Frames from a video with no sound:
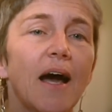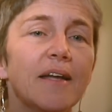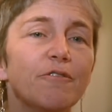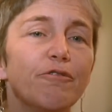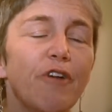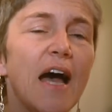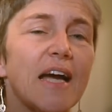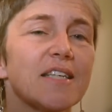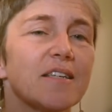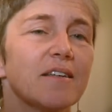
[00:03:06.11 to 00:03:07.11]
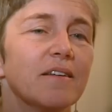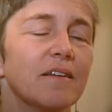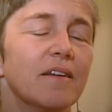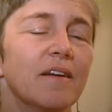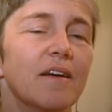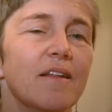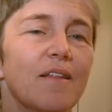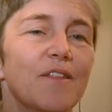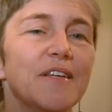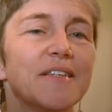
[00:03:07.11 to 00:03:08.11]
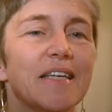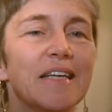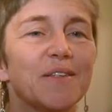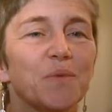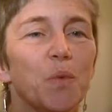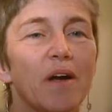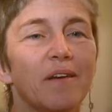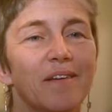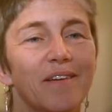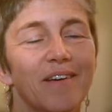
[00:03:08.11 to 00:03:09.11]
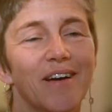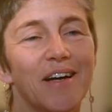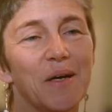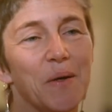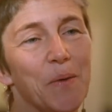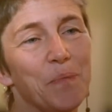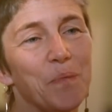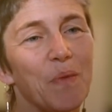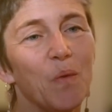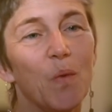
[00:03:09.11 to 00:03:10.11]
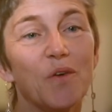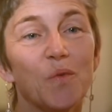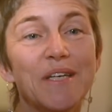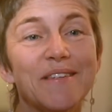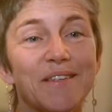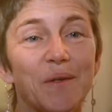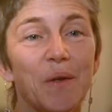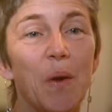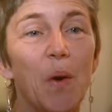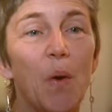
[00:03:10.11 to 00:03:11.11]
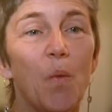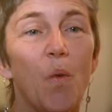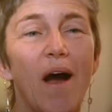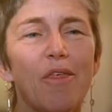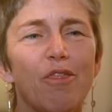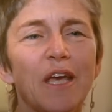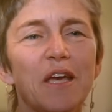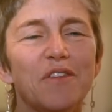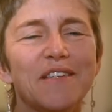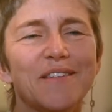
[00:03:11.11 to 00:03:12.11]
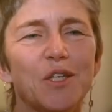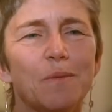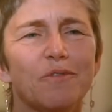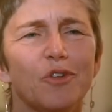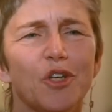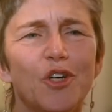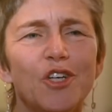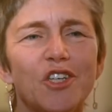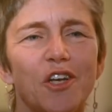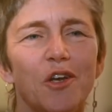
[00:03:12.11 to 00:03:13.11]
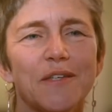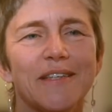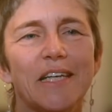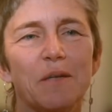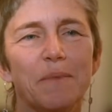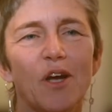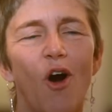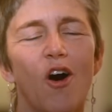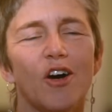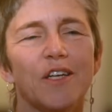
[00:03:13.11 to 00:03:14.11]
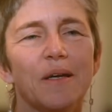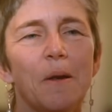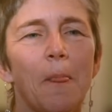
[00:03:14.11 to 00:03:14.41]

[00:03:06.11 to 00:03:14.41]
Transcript: And in fact, this is one reason why thinking of this in terms of recursion looks a little bit odd,